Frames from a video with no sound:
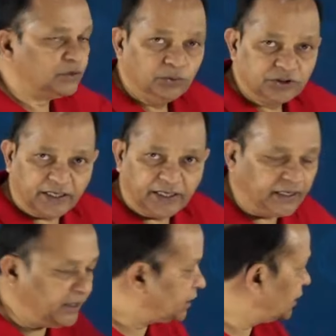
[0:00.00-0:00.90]
to
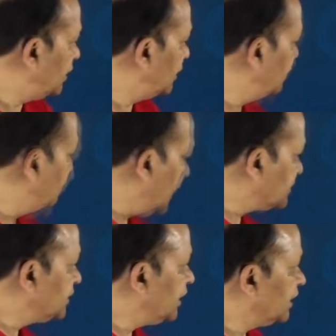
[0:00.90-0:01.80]
secondary alcohol,
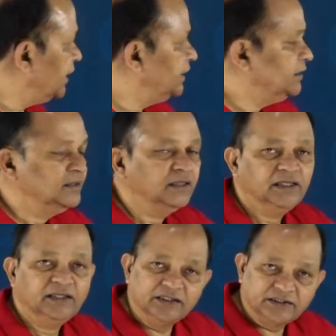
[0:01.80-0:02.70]
acid halide
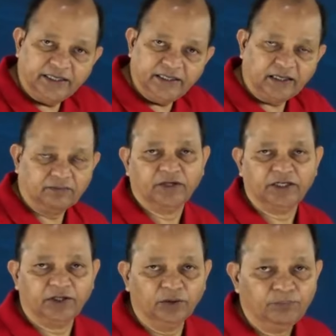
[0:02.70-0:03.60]
is getting
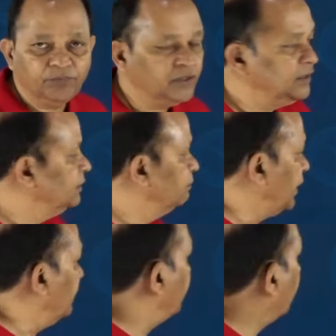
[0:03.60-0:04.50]
converted to
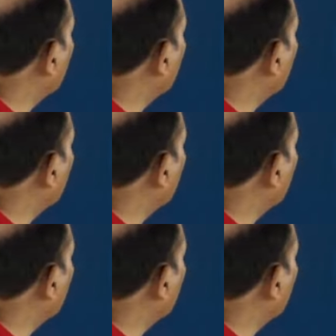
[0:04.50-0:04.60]
primary